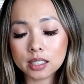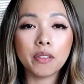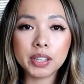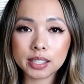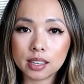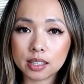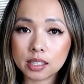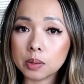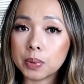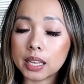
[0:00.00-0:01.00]
Obviously, the
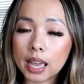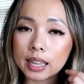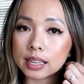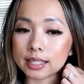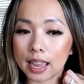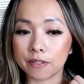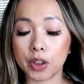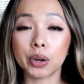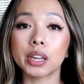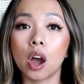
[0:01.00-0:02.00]
CPA is a
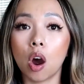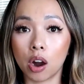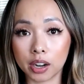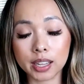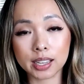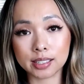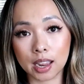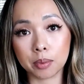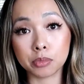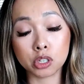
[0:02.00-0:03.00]
very hard
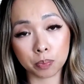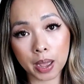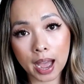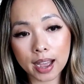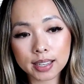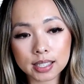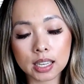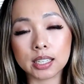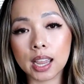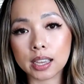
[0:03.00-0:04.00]
exam to pass.
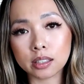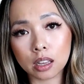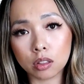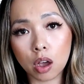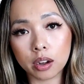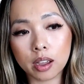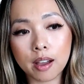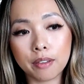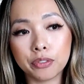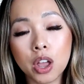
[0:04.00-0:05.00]
It takes a lot
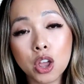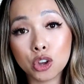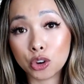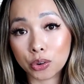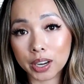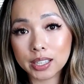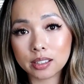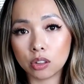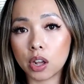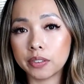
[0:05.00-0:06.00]
of grit,
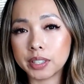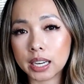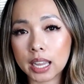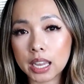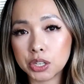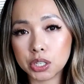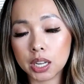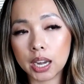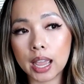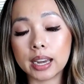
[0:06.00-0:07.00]
a lot of
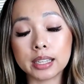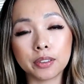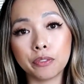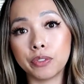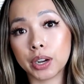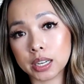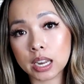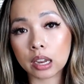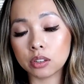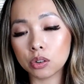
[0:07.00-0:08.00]
dedication, and it's very
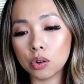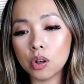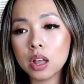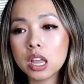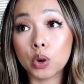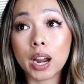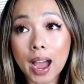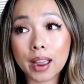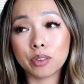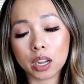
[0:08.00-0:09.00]
technical. Would
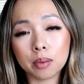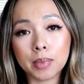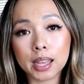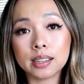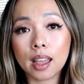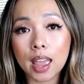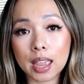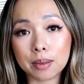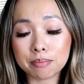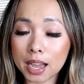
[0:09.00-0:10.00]
I recommend
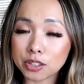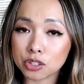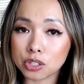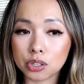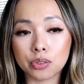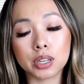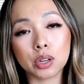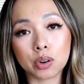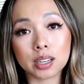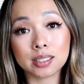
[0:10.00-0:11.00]
a master's degree
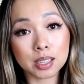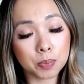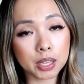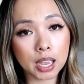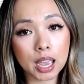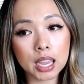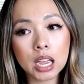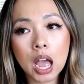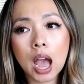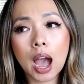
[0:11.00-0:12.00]
or a CPA?
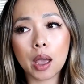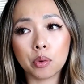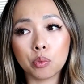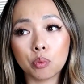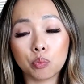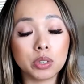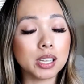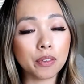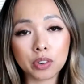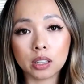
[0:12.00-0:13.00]
I would
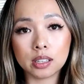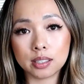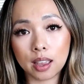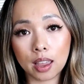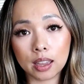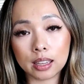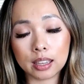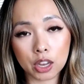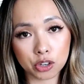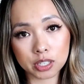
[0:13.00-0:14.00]
definitely say
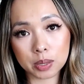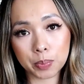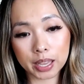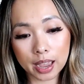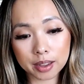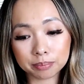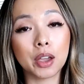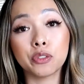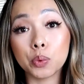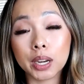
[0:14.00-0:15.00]
get your CPA. Now,
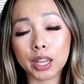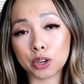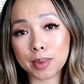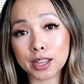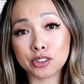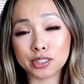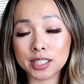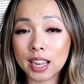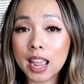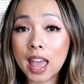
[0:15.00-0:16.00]
if you want to get your master's
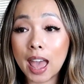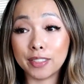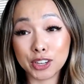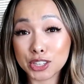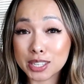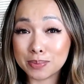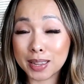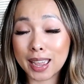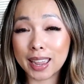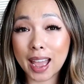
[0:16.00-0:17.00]
and then your
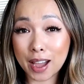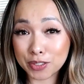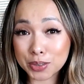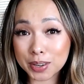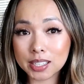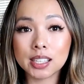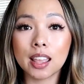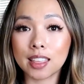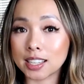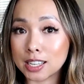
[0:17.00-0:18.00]
CPA afterwards,
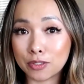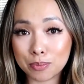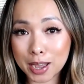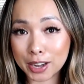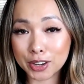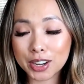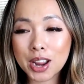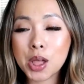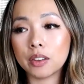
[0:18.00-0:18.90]
that's even better.